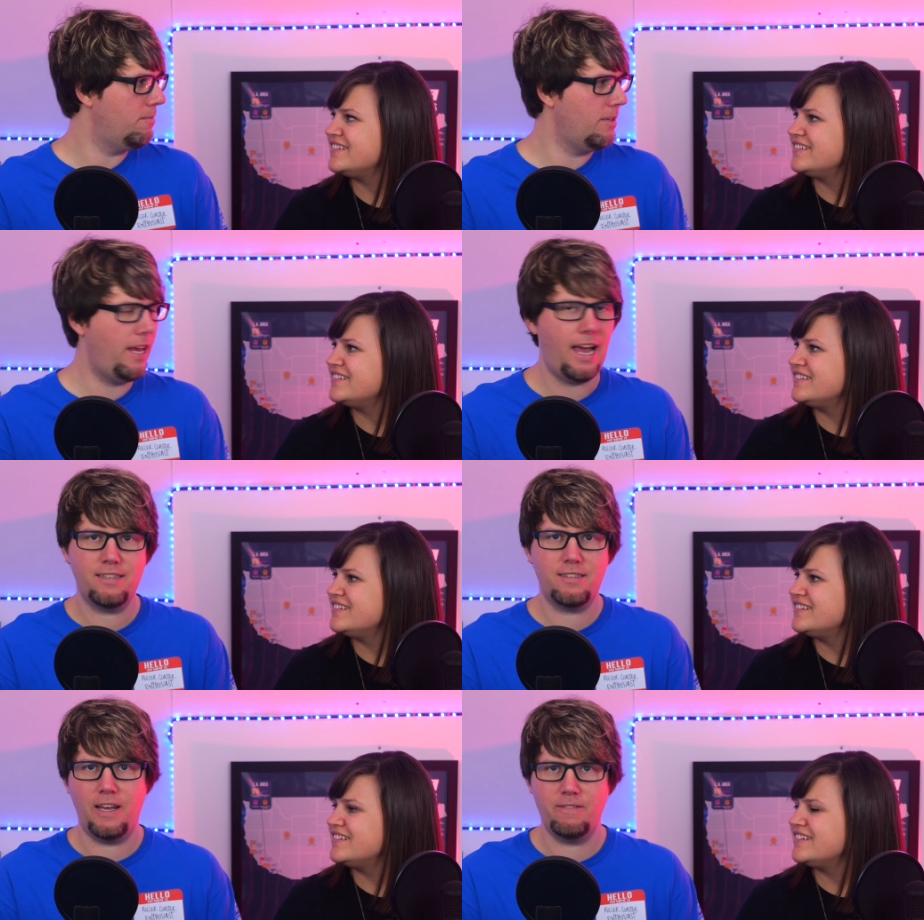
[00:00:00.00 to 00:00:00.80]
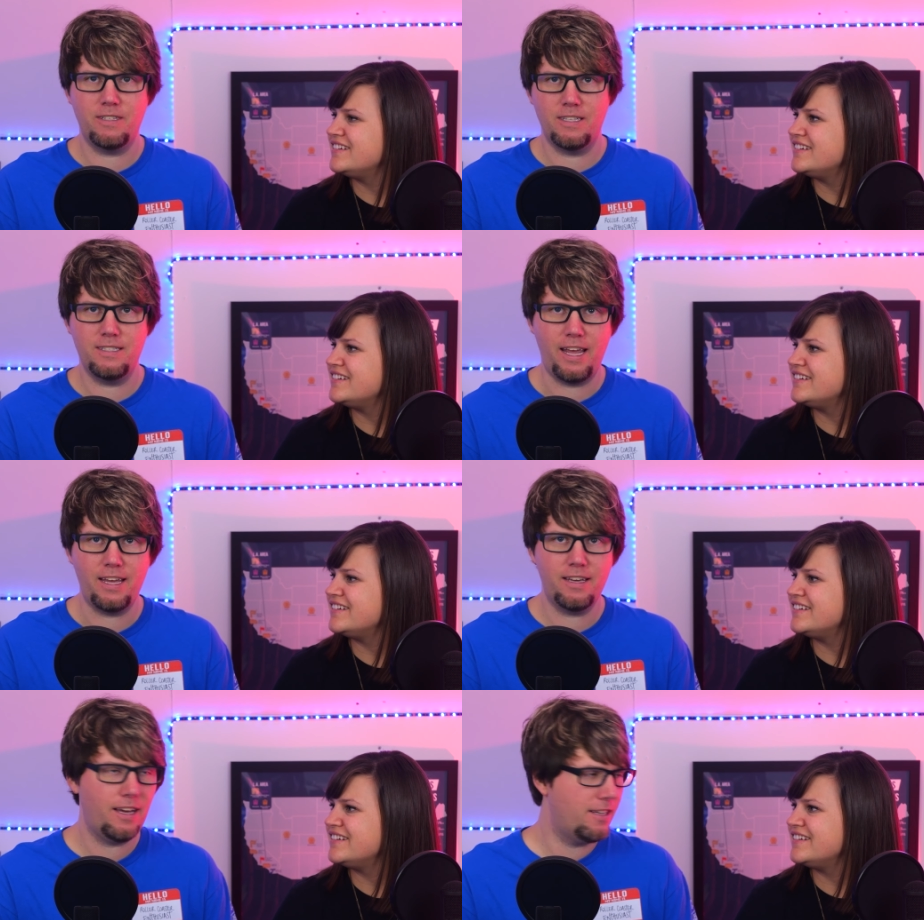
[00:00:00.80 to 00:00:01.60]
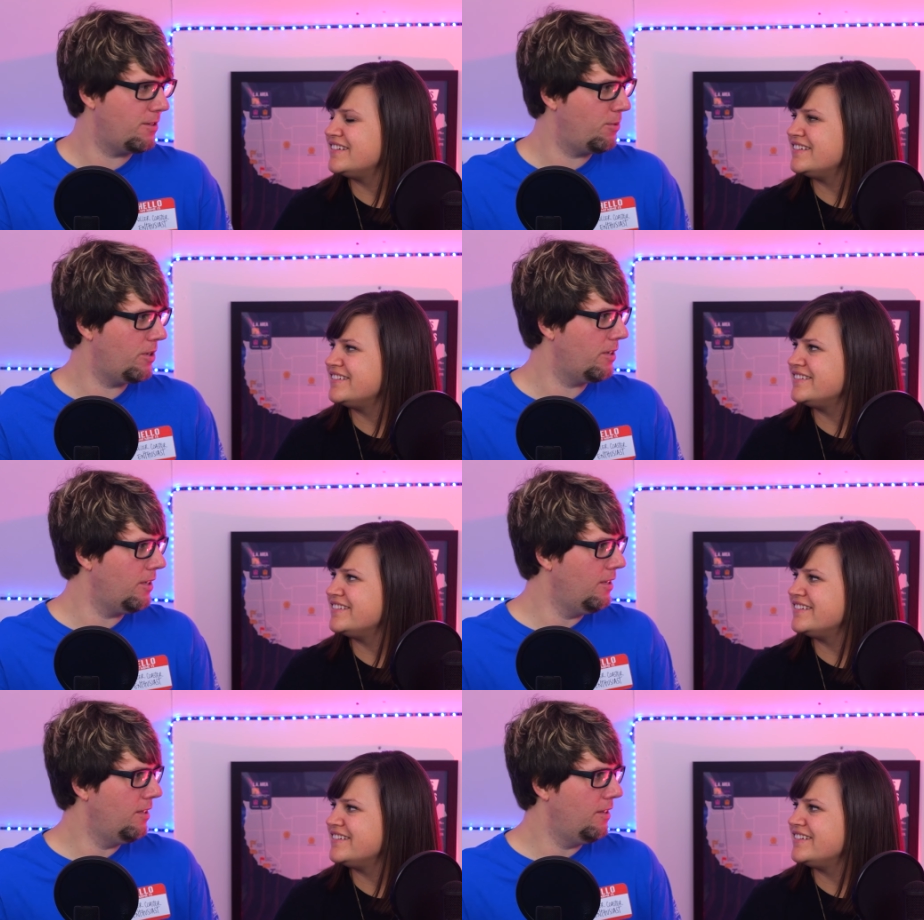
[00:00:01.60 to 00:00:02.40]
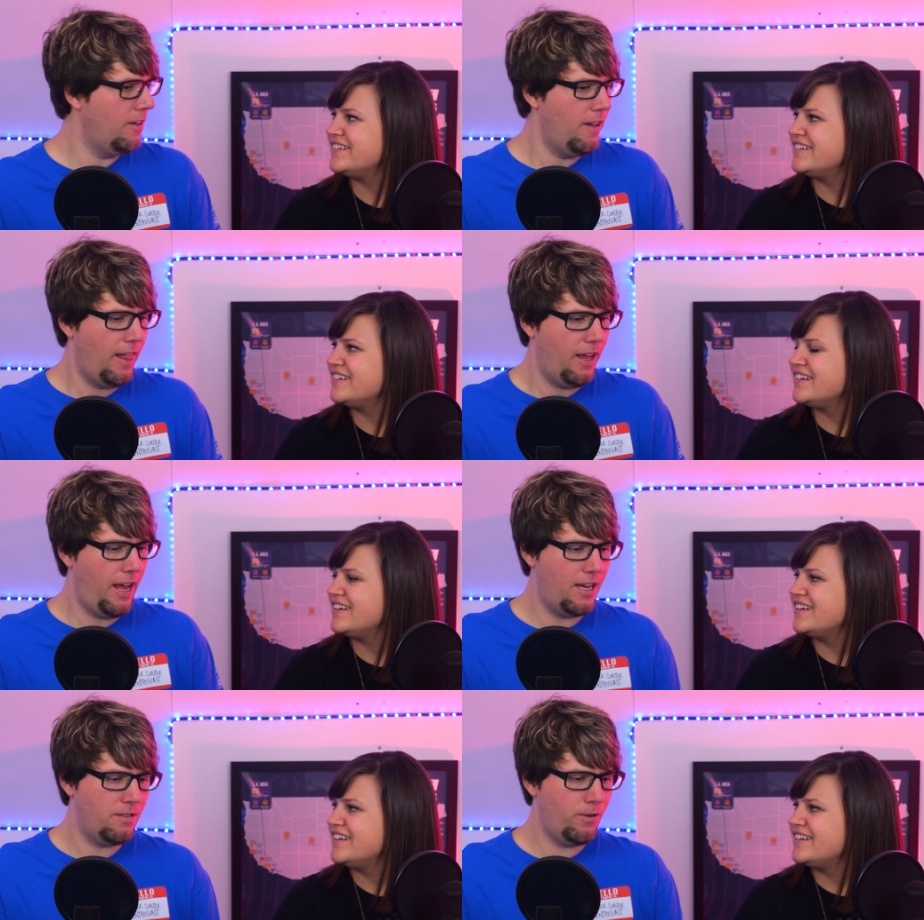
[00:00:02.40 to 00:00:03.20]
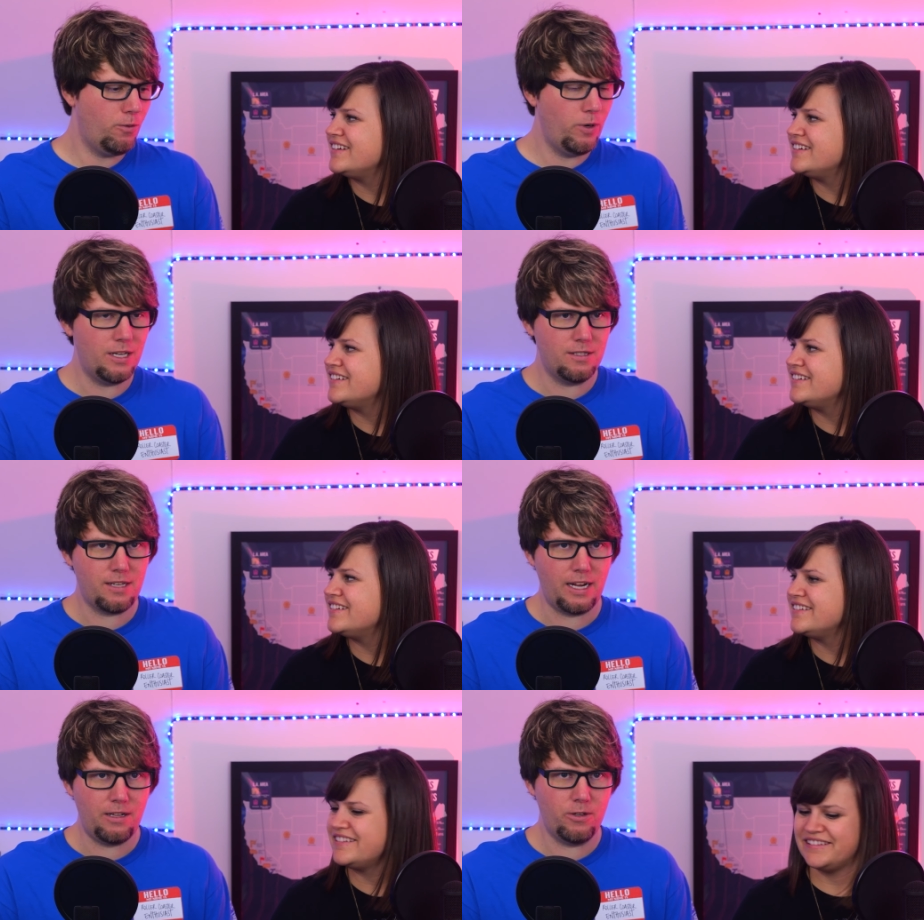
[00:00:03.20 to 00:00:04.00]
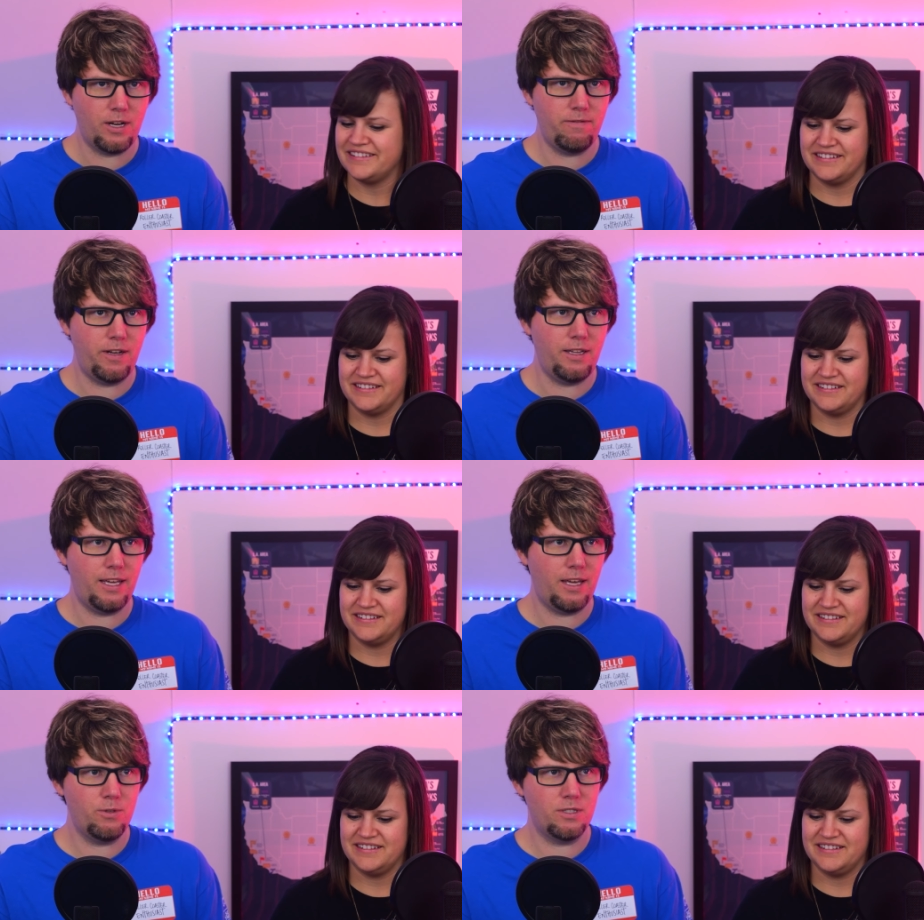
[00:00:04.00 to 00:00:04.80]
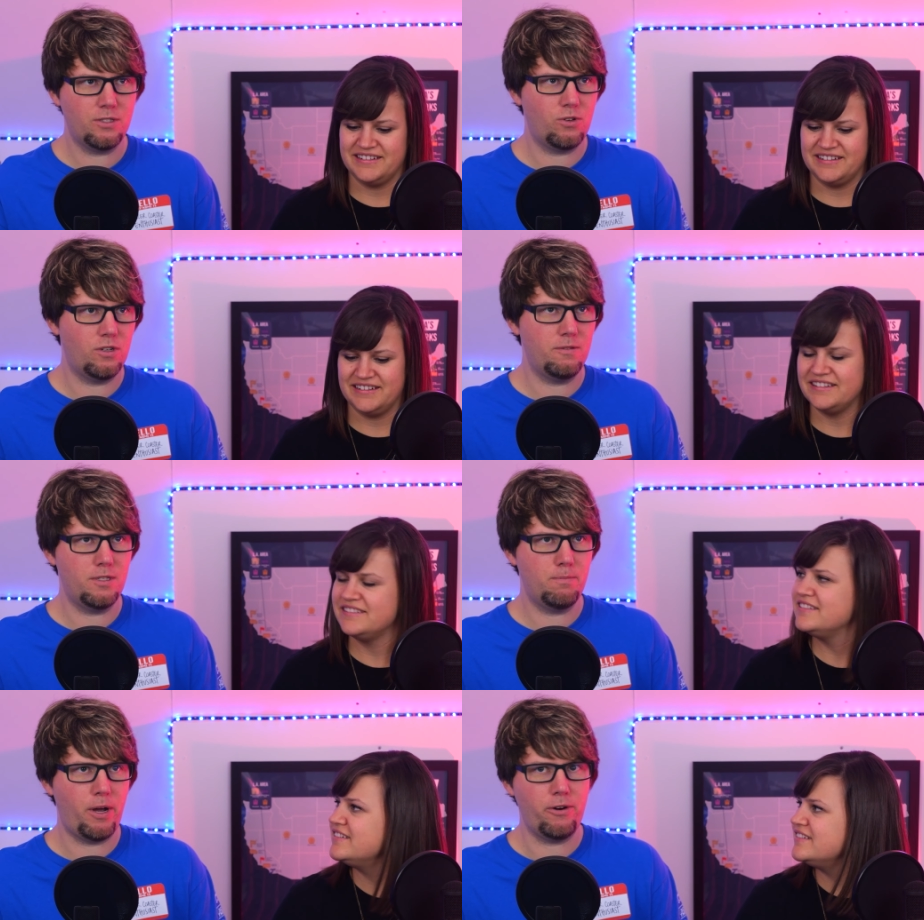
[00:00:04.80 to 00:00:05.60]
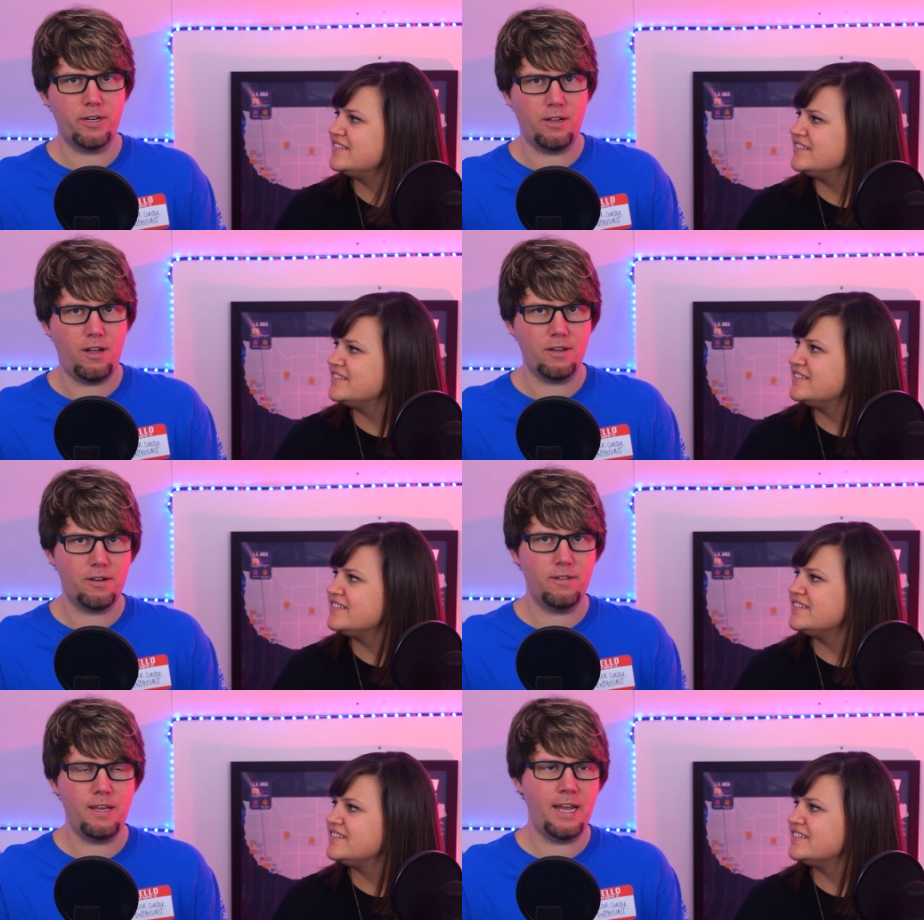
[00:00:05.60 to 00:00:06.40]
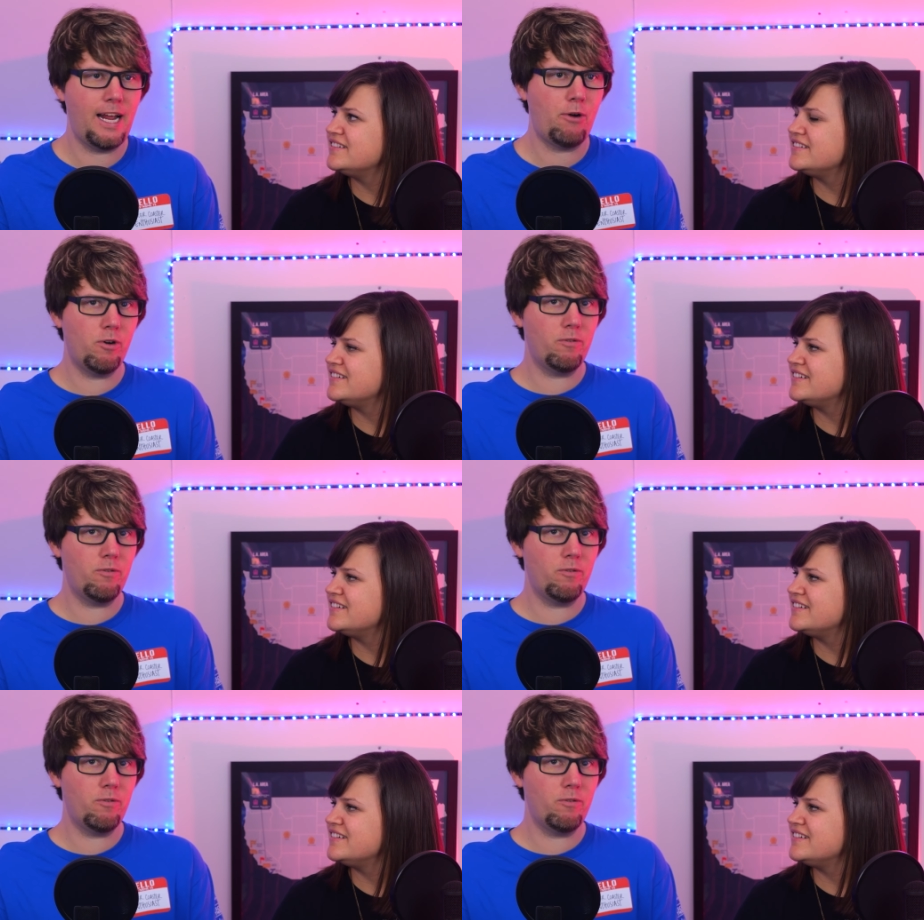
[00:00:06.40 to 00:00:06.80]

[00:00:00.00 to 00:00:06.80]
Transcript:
Speaker 1: gas left in the tank, as it were. As for Wicked Cyclone, I felt like it was sort of sputtering along there at the end. However, I